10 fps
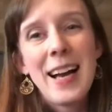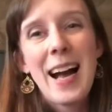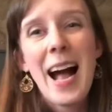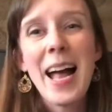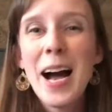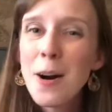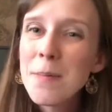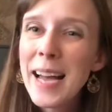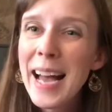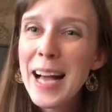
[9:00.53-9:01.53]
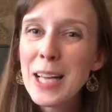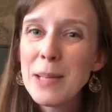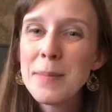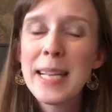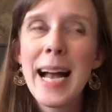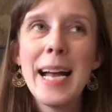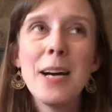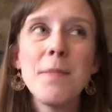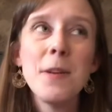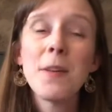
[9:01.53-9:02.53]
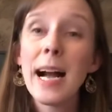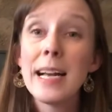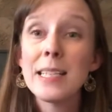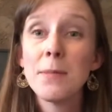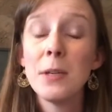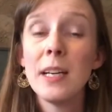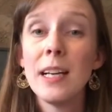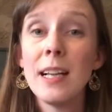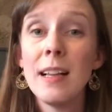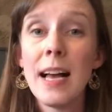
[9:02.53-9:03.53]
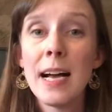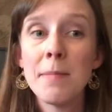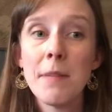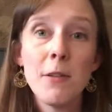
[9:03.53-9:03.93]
I hope that helps. I hope you guys will, if you